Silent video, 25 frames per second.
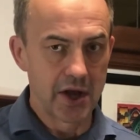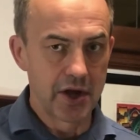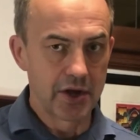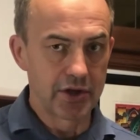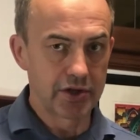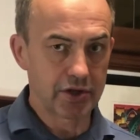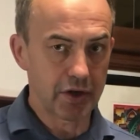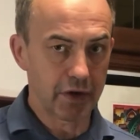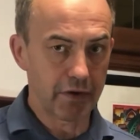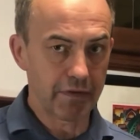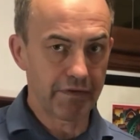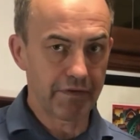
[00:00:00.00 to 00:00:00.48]

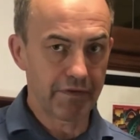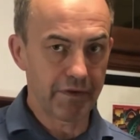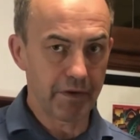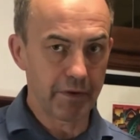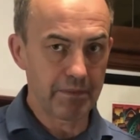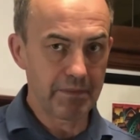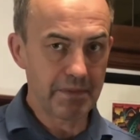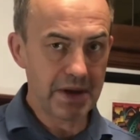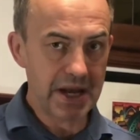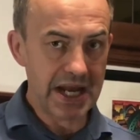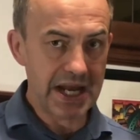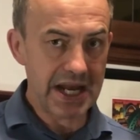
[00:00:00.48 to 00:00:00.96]
So for
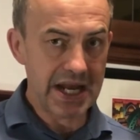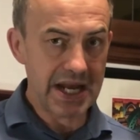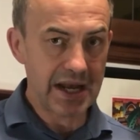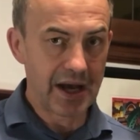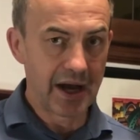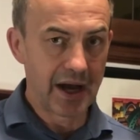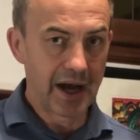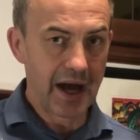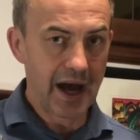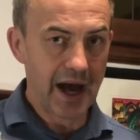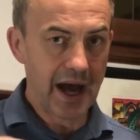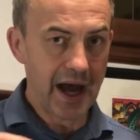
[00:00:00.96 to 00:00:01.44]
me,
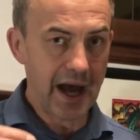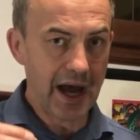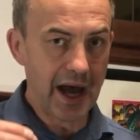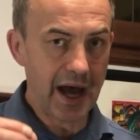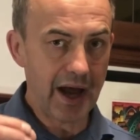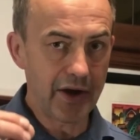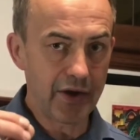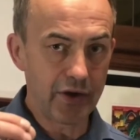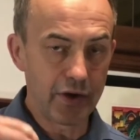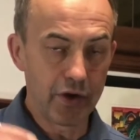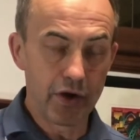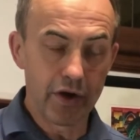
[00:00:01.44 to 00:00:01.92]

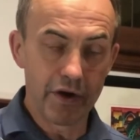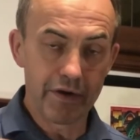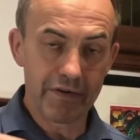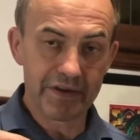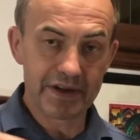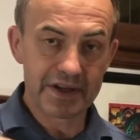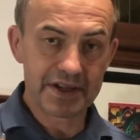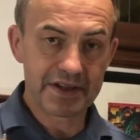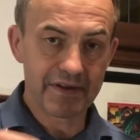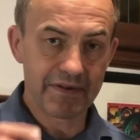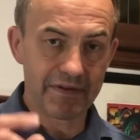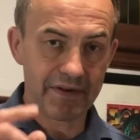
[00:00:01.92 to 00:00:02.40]
nerve
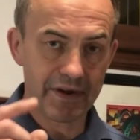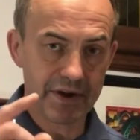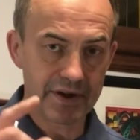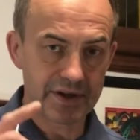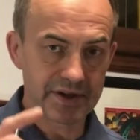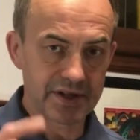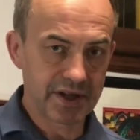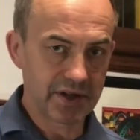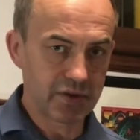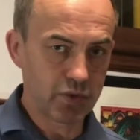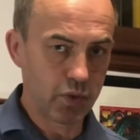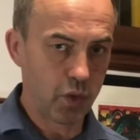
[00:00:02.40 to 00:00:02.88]

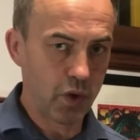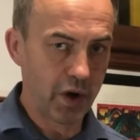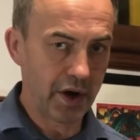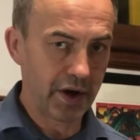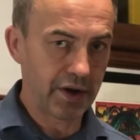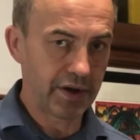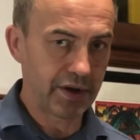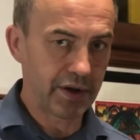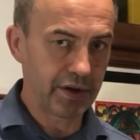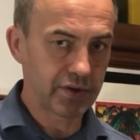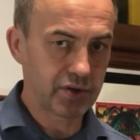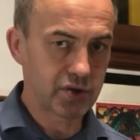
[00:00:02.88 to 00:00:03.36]
interference is one
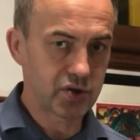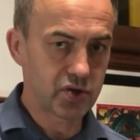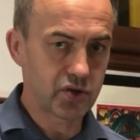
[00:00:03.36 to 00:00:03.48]
of those